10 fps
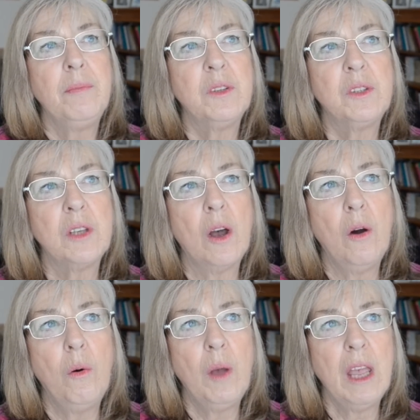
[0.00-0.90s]

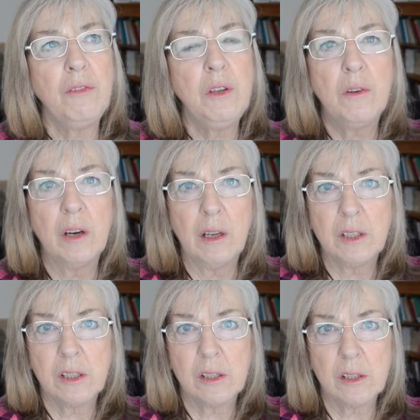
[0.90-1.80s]
So if you've got a
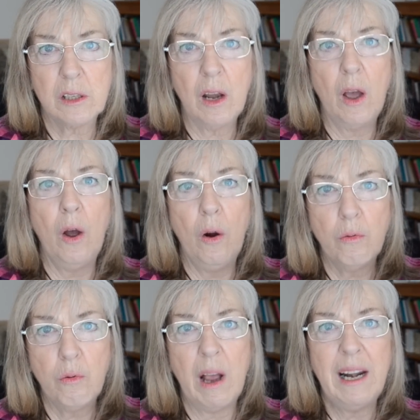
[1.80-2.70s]

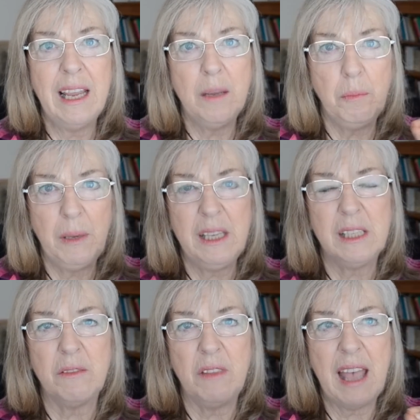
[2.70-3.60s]
slow-running
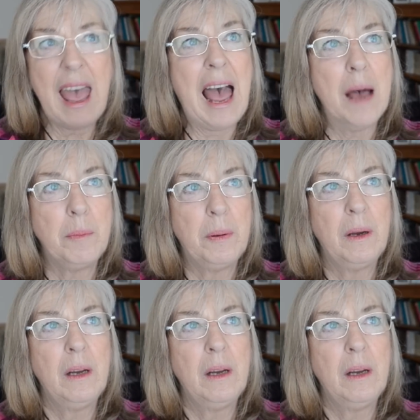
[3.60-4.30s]
piece of the app,